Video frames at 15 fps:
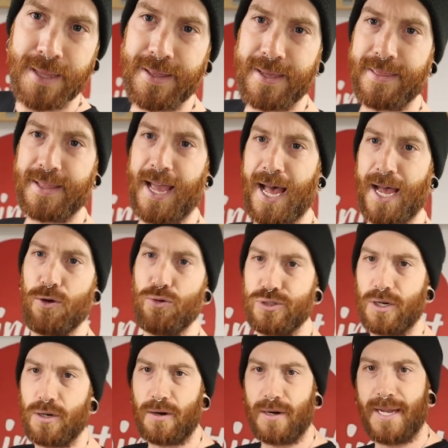than the guy who's
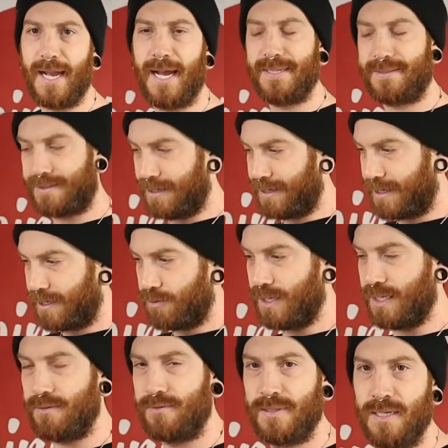already got, uh,
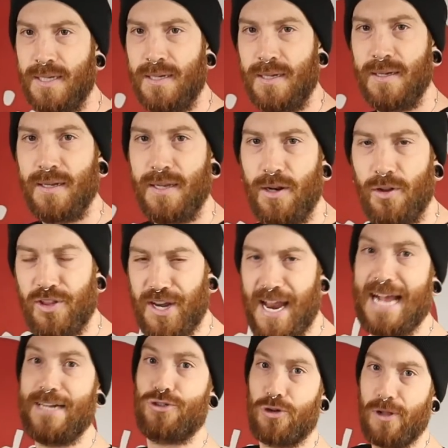well, you know, the
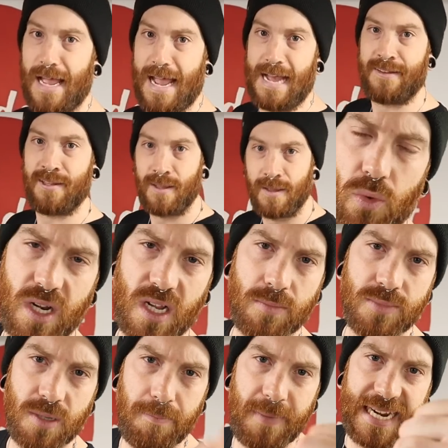natural hat. When it
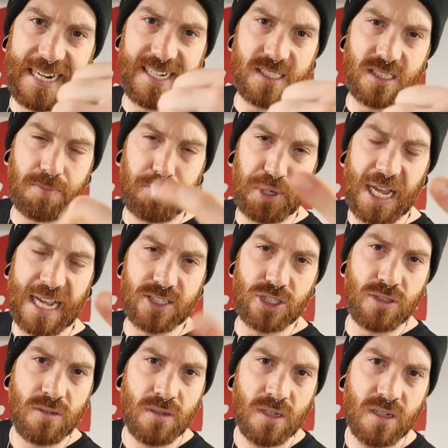comes to maintenance and
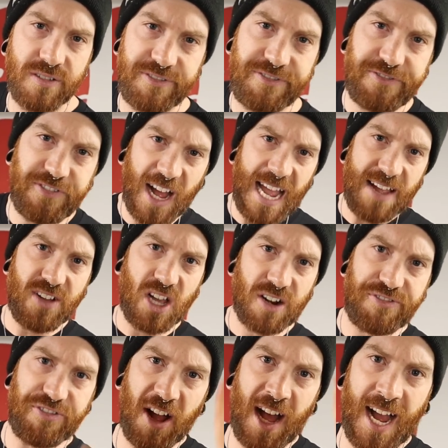protection, Five out
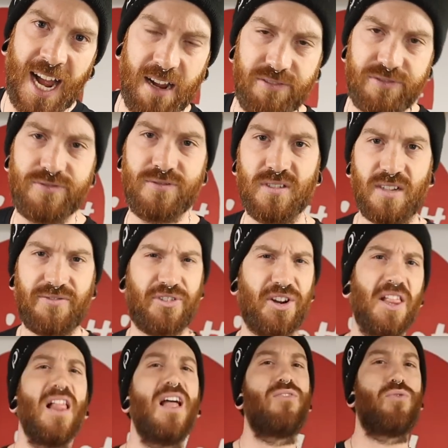of five. I
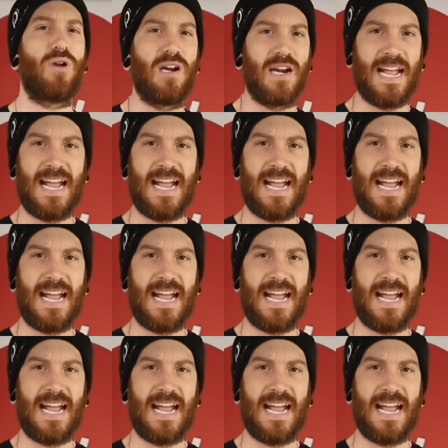freaking love wearing